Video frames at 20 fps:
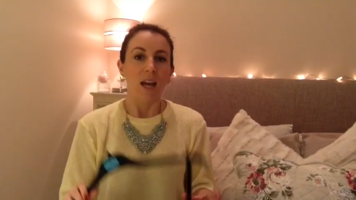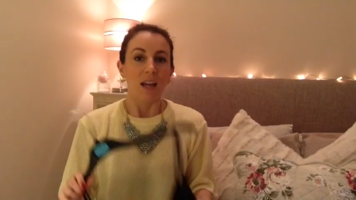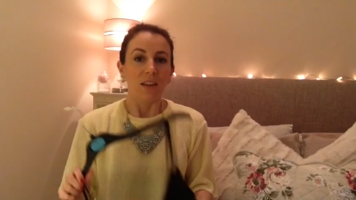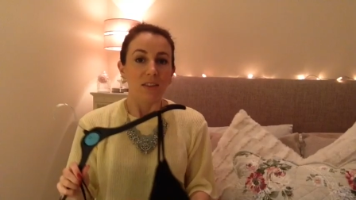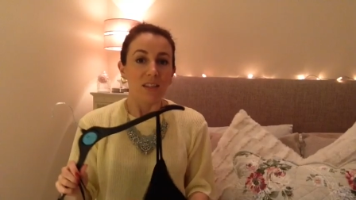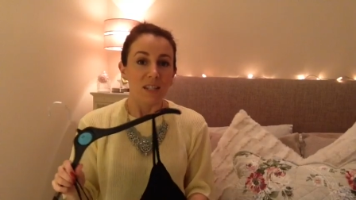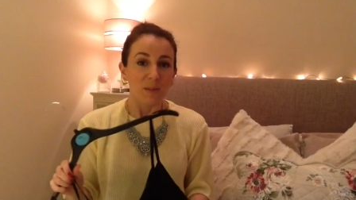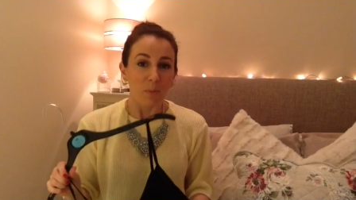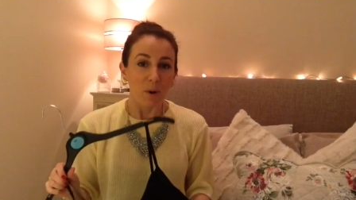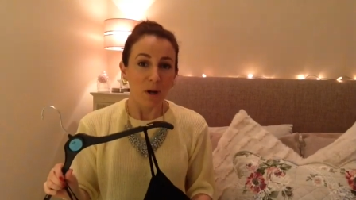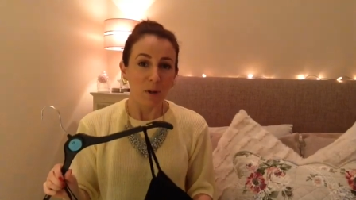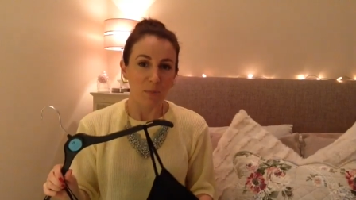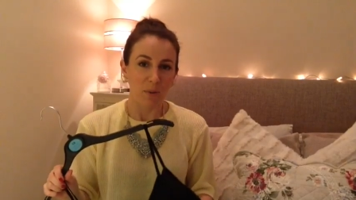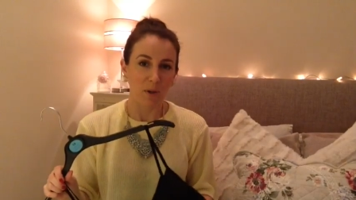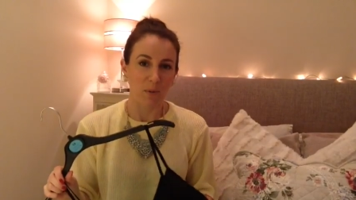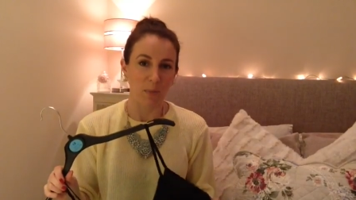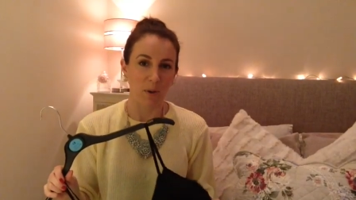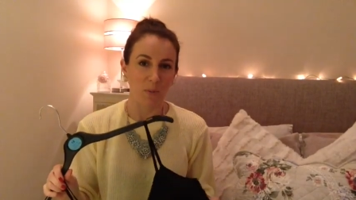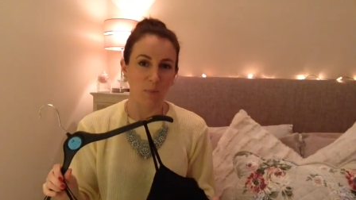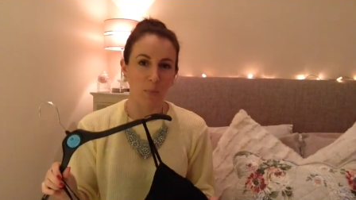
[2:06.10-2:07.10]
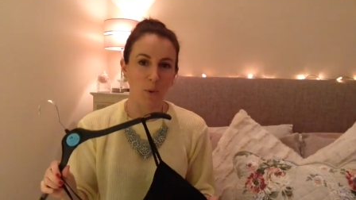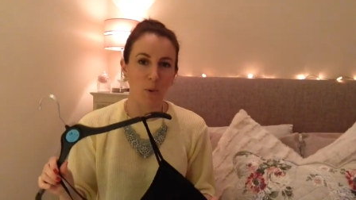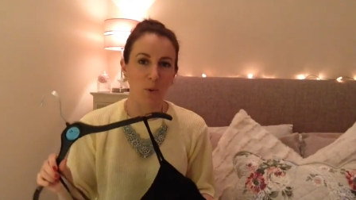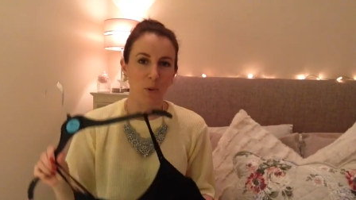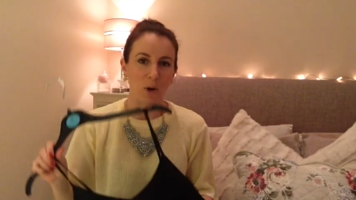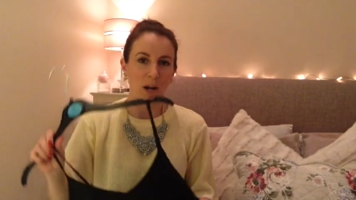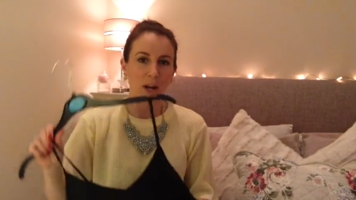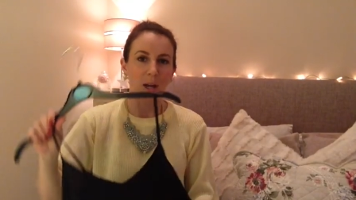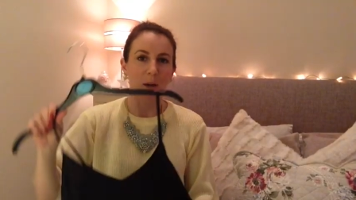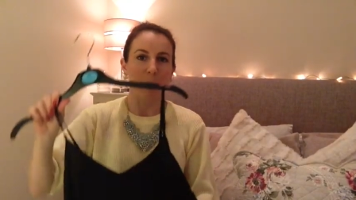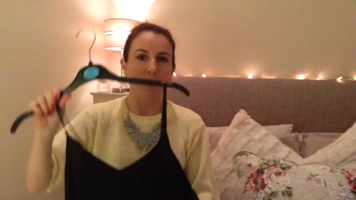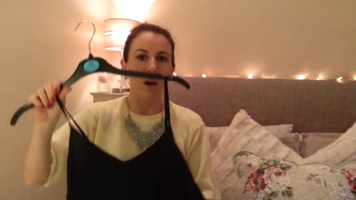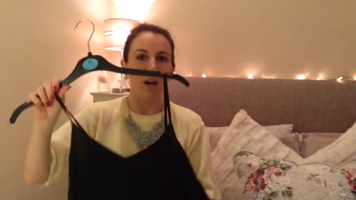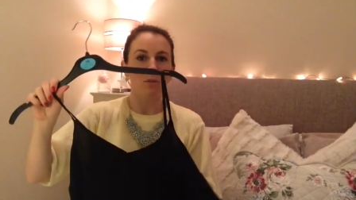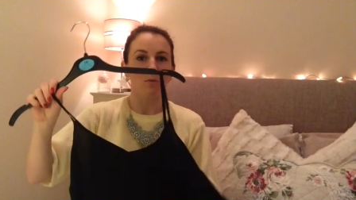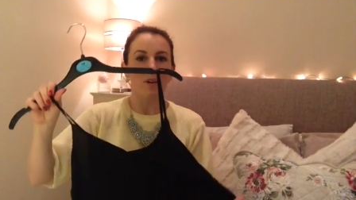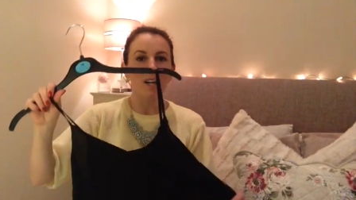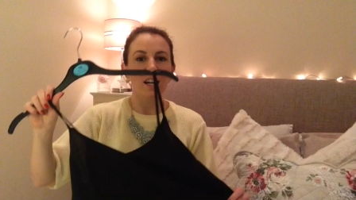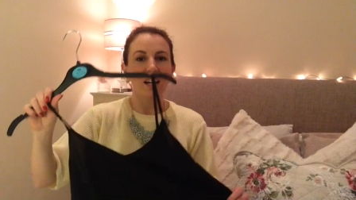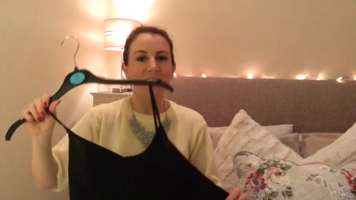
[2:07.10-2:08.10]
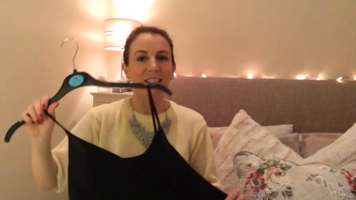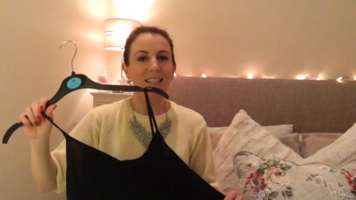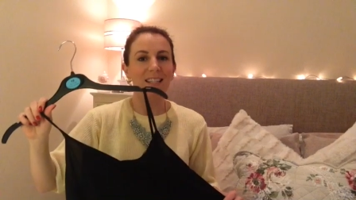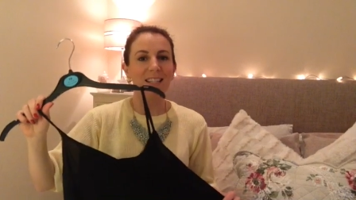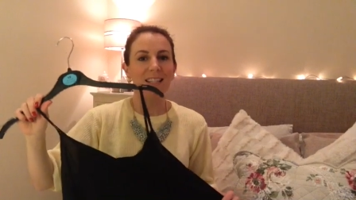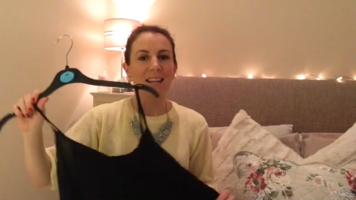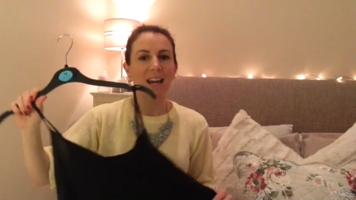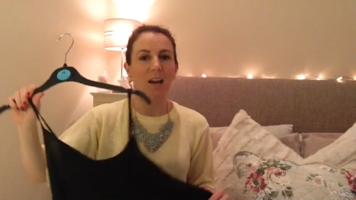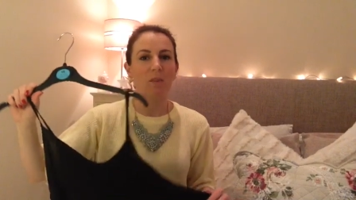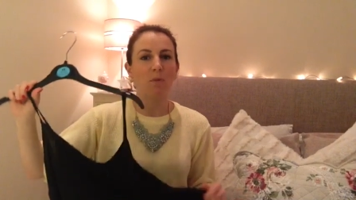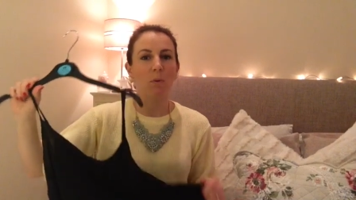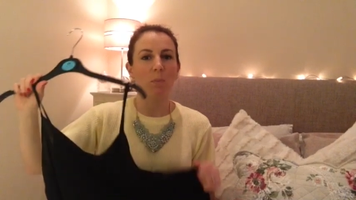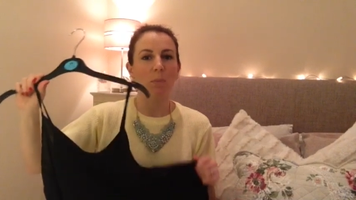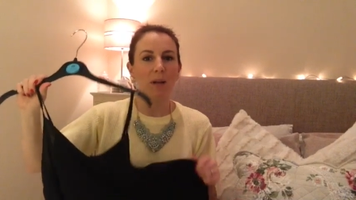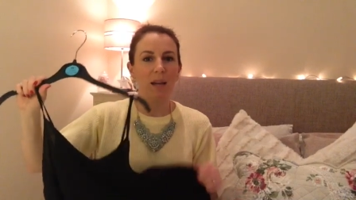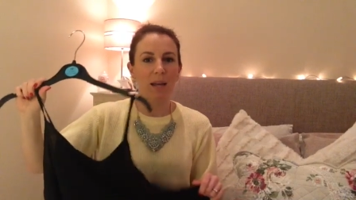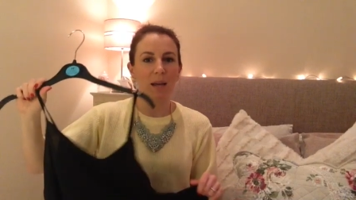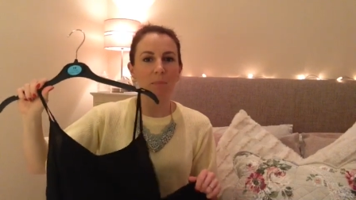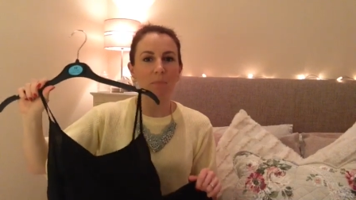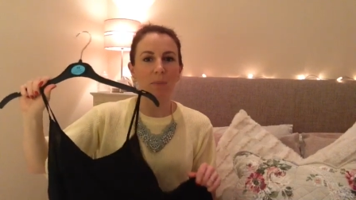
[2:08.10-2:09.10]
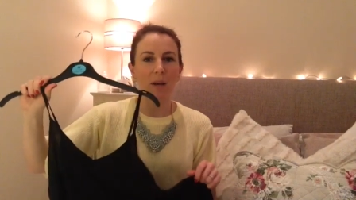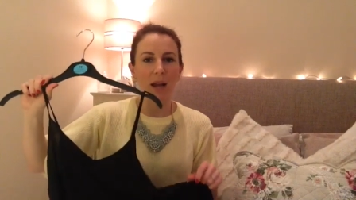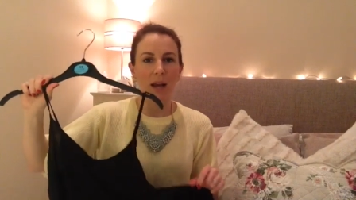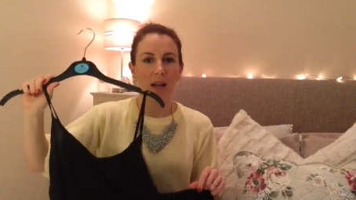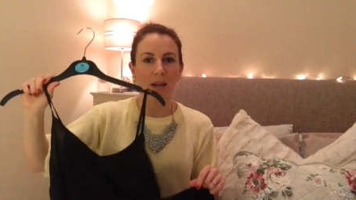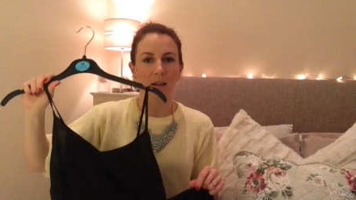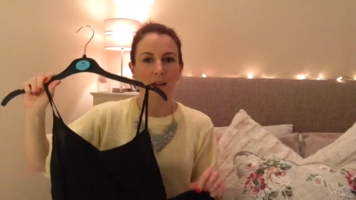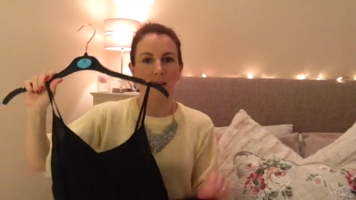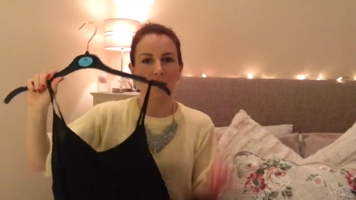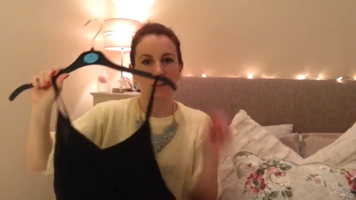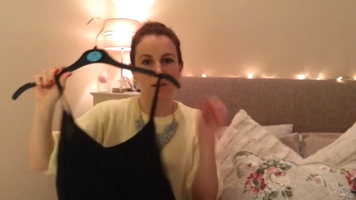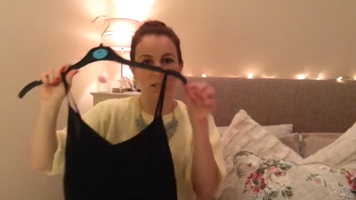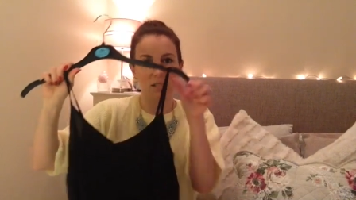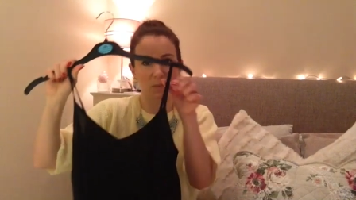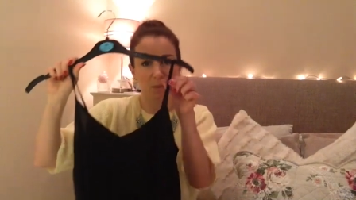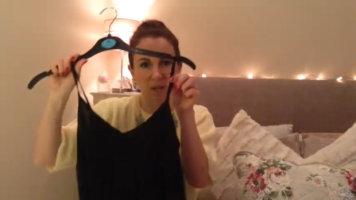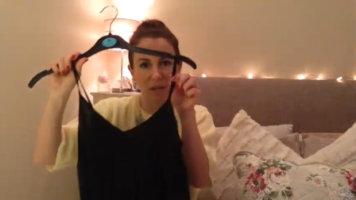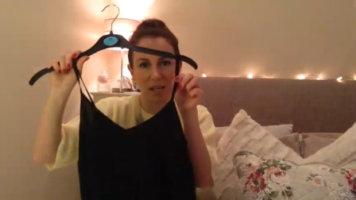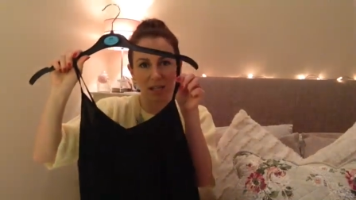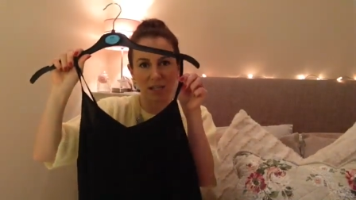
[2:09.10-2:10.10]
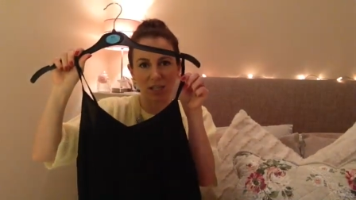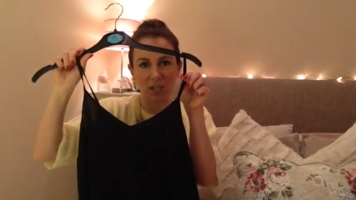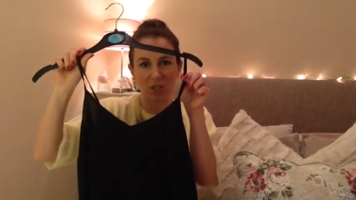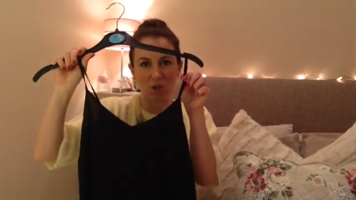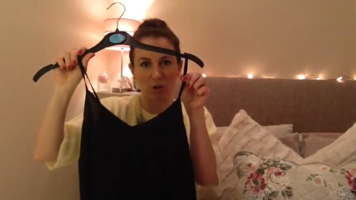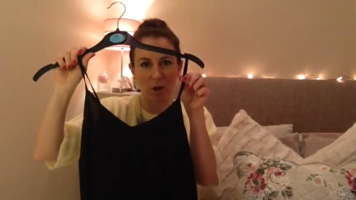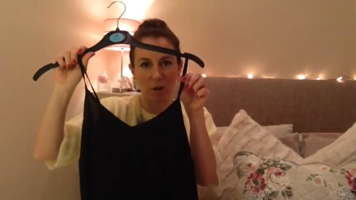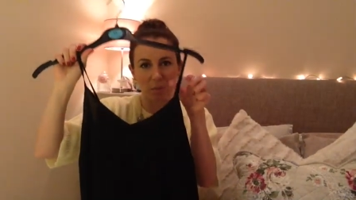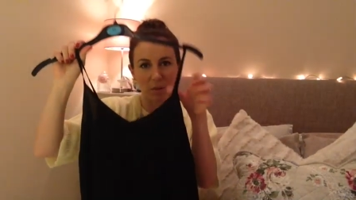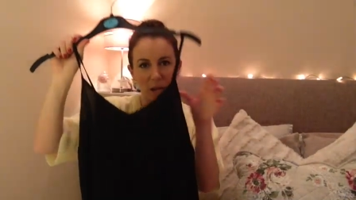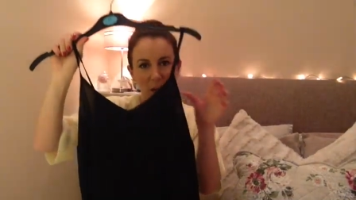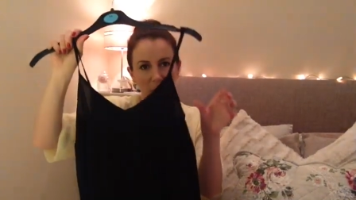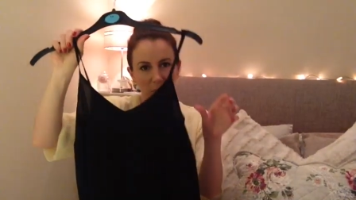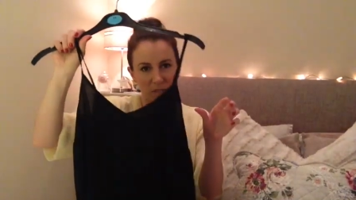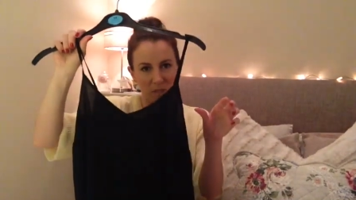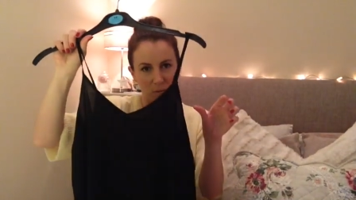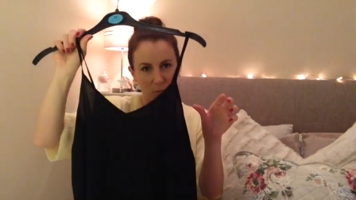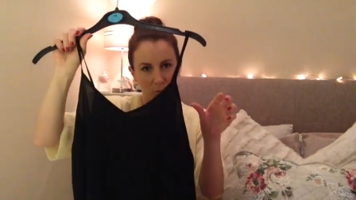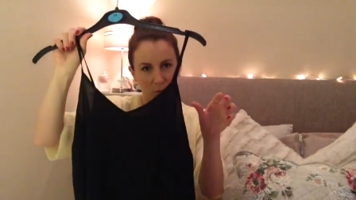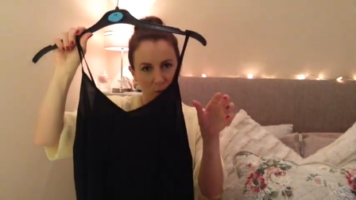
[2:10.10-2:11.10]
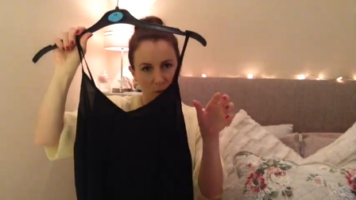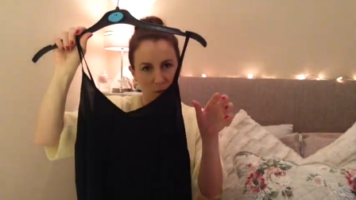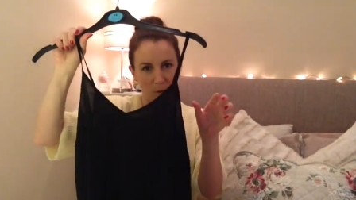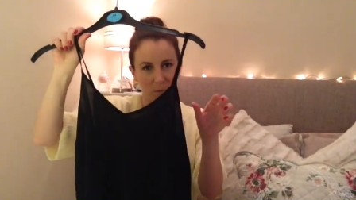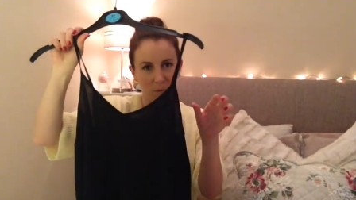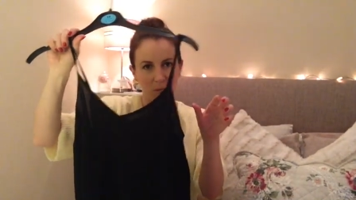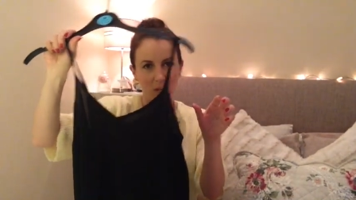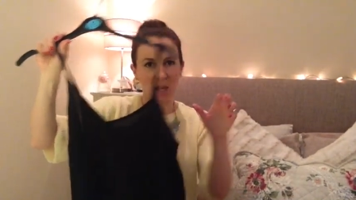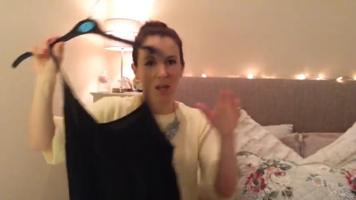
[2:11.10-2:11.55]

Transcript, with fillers: This might be a bit boring, but I realised I didn't have a plain black spaghetti strap camisole top.